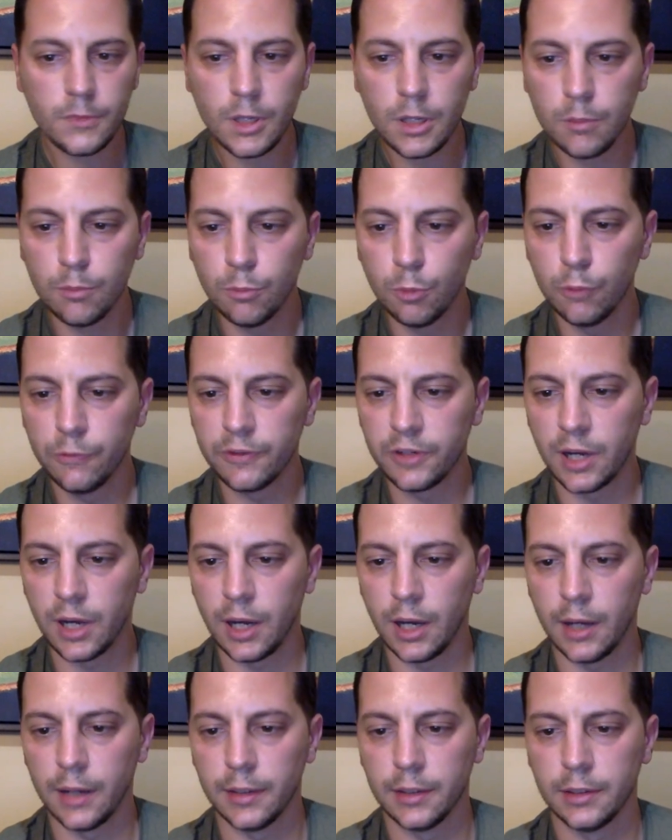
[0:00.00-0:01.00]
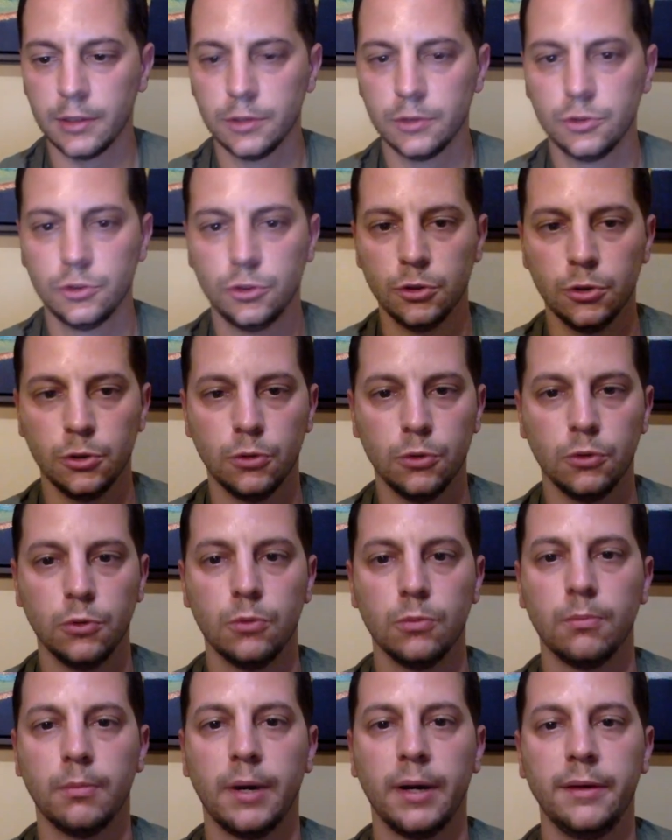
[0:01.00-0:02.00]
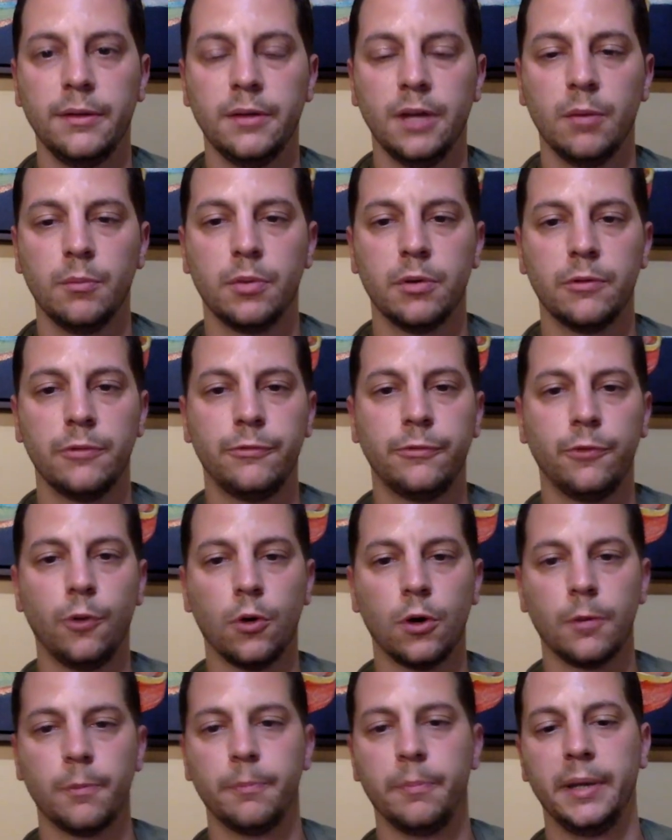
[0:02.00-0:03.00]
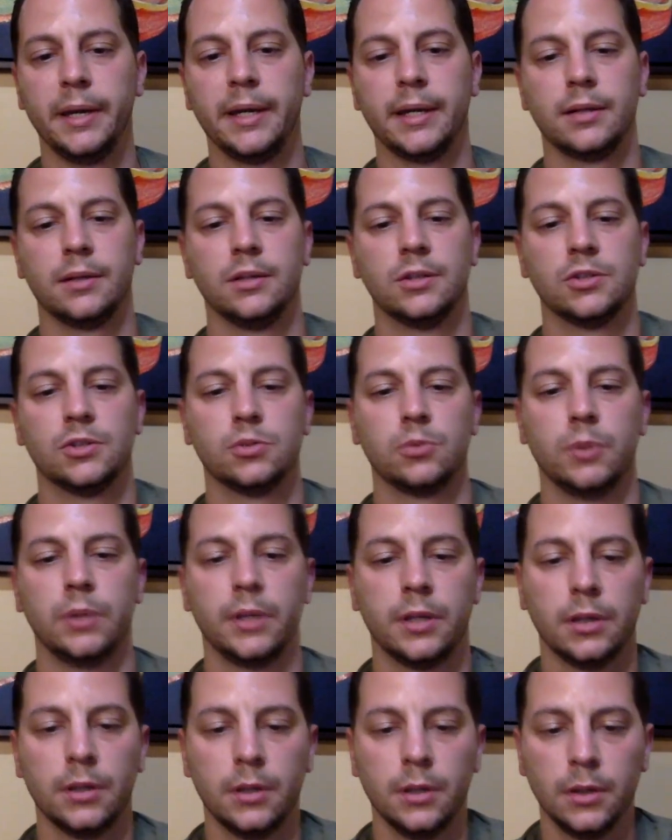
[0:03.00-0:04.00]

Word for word: Moving on to my number 4 pick this week,